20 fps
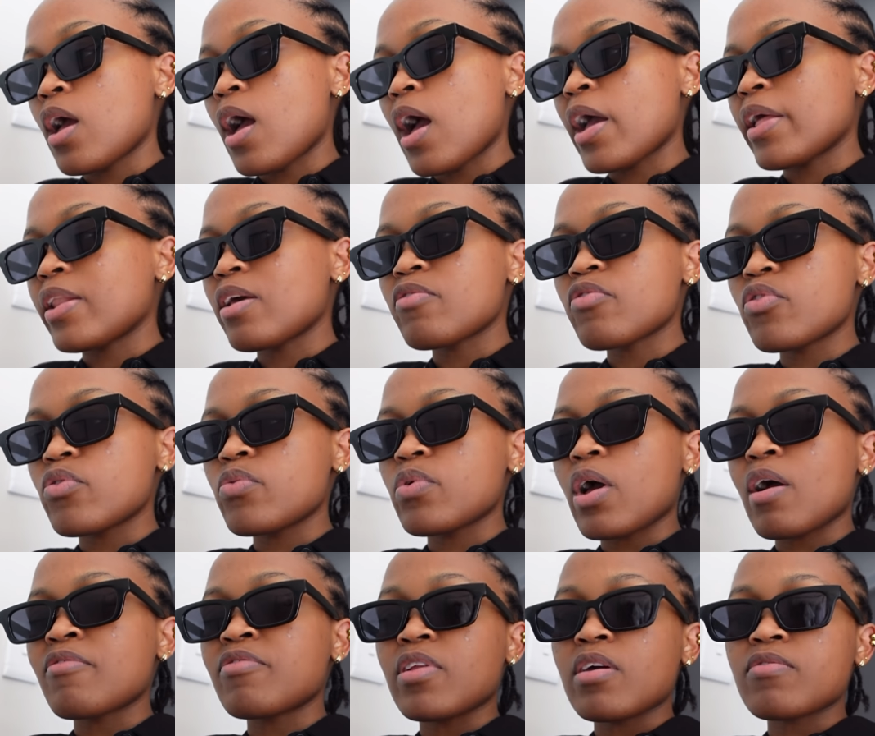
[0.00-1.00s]
I never
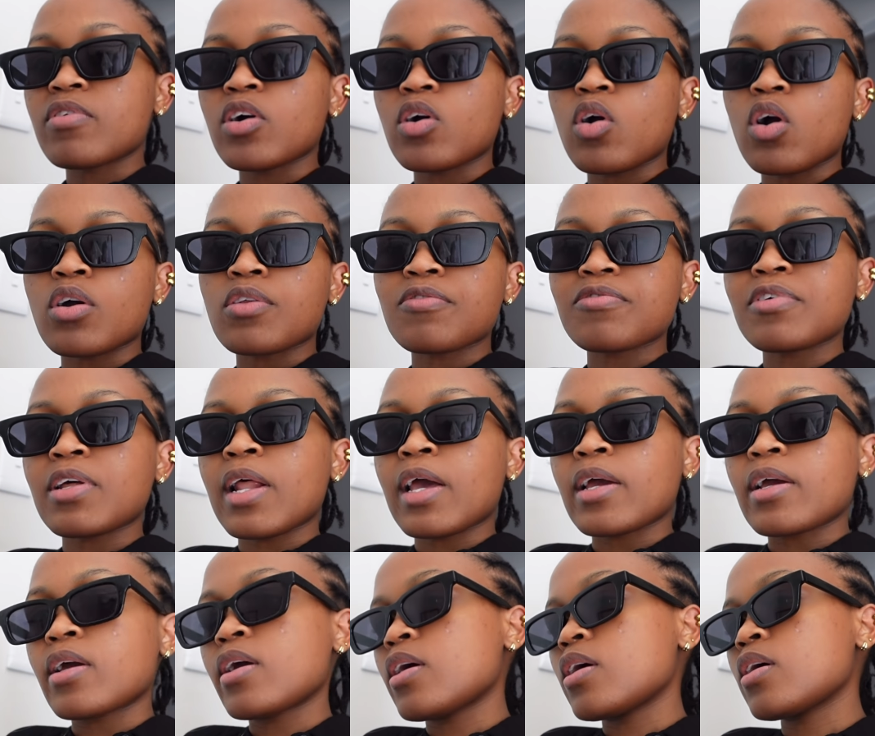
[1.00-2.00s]
I've never gone for
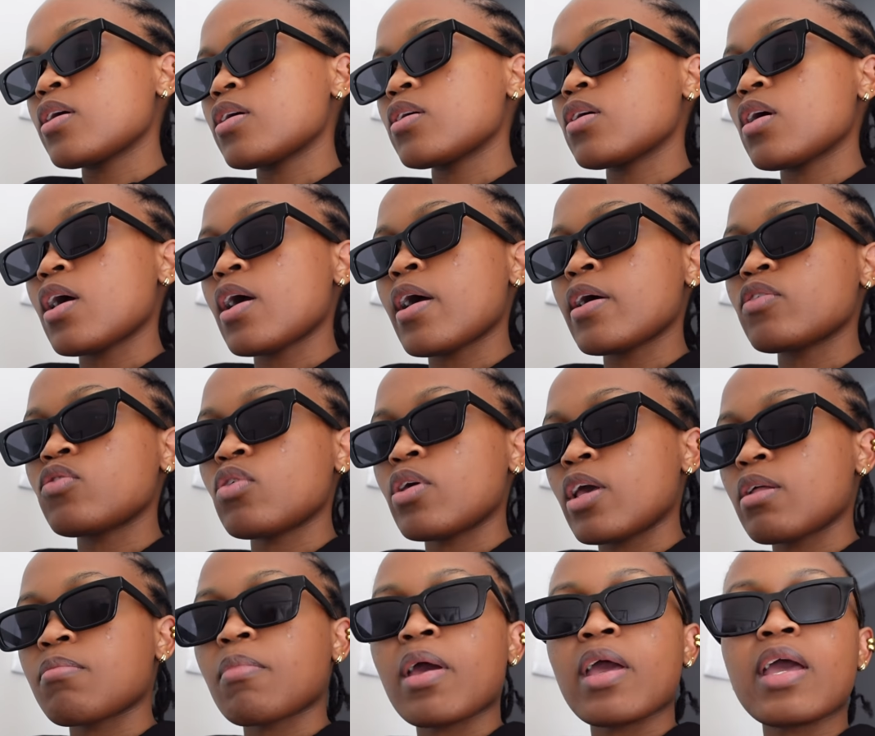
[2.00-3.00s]
like uh, to
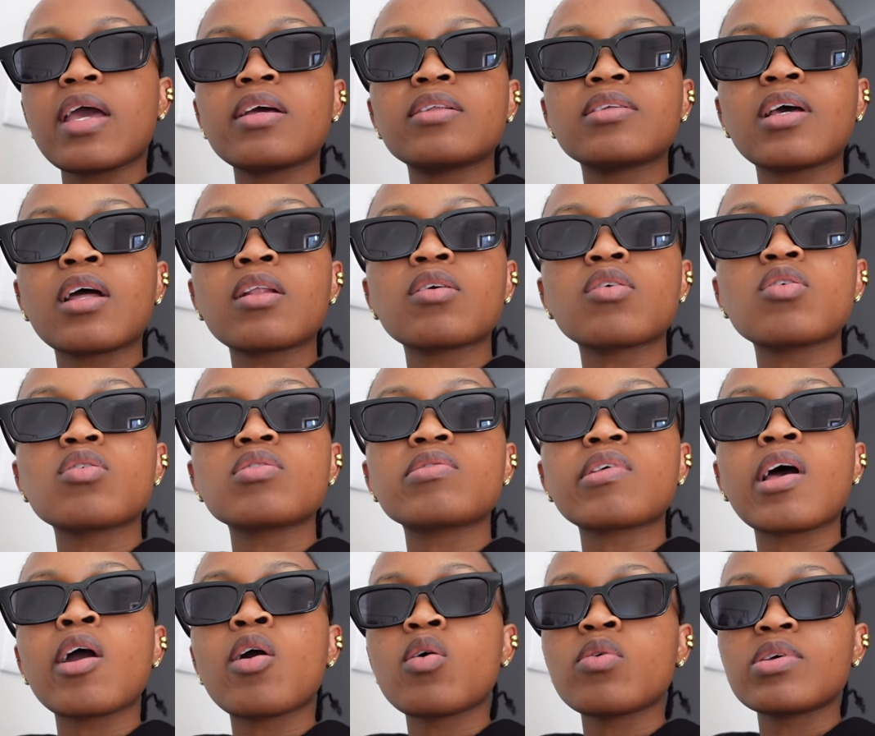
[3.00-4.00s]
get my hair done because
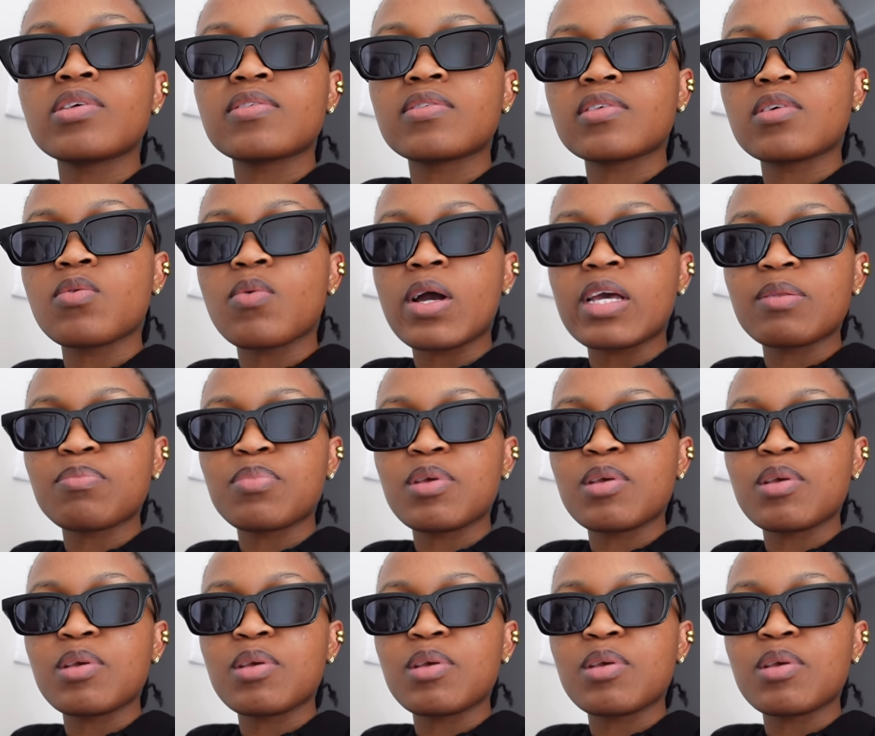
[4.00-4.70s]
I always see white